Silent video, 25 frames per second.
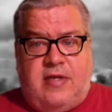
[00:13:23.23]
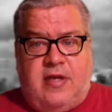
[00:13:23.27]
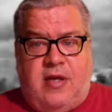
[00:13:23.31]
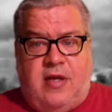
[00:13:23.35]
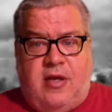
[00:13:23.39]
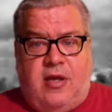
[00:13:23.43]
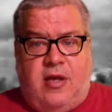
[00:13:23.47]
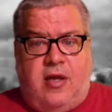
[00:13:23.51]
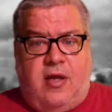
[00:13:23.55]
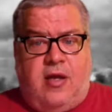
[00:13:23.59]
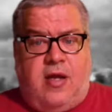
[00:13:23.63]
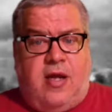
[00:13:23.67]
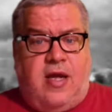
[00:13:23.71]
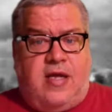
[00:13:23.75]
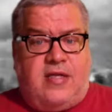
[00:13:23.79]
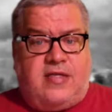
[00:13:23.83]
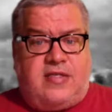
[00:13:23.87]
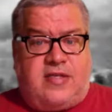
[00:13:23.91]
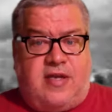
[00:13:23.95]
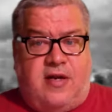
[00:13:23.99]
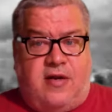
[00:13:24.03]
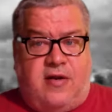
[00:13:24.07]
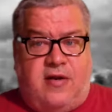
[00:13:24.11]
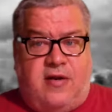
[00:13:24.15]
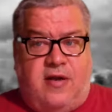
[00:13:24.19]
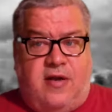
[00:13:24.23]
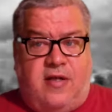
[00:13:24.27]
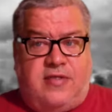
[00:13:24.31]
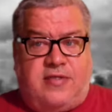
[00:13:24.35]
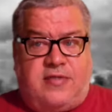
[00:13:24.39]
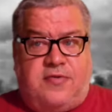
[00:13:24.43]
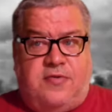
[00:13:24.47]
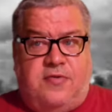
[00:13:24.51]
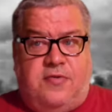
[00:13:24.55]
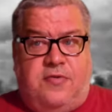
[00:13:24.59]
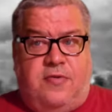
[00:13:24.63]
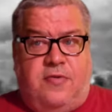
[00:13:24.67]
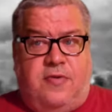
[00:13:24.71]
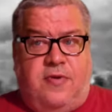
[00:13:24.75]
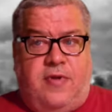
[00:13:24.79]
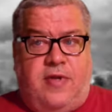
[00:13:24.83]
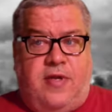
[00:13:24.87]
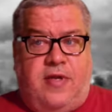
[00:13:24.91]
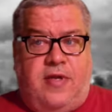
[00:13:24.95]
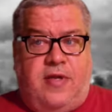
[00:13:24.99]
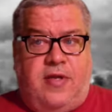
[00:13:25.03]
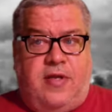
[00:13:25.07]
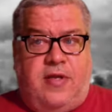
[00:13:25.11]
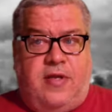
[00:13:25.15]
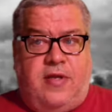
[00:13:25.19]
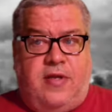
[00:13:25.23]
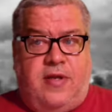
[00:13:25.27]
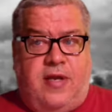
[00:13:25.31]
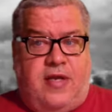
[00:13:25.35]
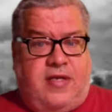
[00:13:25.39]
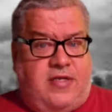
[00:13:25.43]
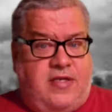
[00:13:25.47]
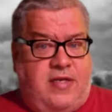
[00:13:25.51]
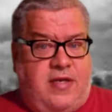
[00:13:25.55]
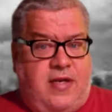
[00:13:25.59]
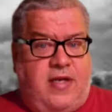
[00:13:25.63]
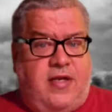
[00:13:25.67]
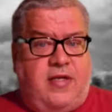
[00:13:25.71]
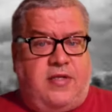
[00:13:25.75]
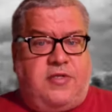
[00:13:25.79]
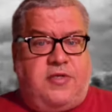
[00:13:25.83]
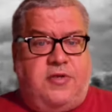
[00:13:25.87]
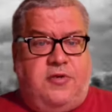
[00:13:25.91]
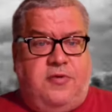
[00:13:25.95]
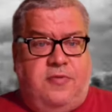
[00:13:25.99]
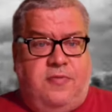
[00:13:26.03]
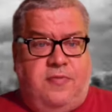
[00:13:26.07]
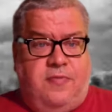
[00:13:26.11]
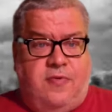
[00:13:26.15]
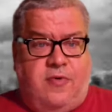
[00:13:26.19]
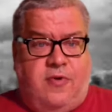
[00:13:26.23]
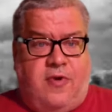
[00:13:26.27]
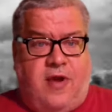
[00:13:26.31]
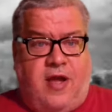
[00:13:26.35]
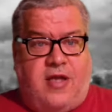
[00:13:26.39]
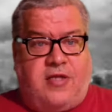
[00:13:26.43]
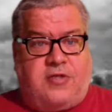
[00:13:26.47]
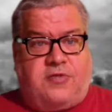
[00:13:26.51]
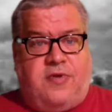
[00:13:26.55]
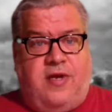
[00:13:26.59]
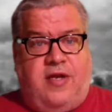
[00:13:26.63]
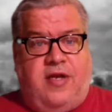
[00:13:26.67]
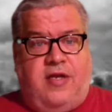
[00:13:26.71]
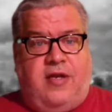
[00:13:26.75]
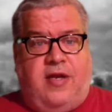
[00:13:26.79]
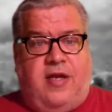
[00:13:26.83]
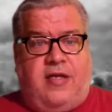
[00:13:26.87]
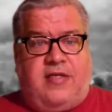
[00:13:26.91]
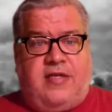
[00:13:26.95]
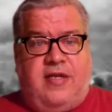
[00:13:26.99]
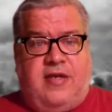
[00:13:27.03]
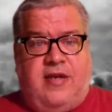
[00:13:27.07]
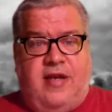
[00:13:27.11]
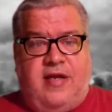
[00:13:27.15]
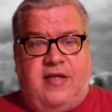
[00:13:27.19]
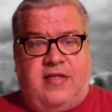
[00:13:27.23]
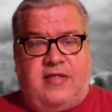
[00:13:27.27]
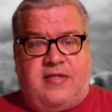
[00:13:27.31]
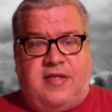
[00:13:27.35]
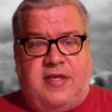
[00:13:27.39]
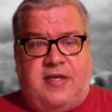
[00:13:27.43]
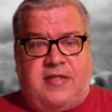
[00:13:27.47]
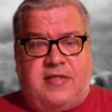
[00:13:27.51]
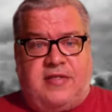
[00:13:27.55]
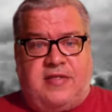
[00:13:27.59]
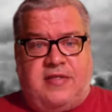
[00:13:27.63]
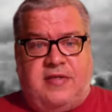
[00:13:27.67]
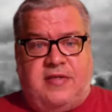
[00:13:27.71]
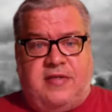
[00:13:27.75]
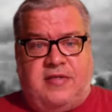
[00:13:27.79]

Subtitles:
I started high school in 1982, graduated in 1986.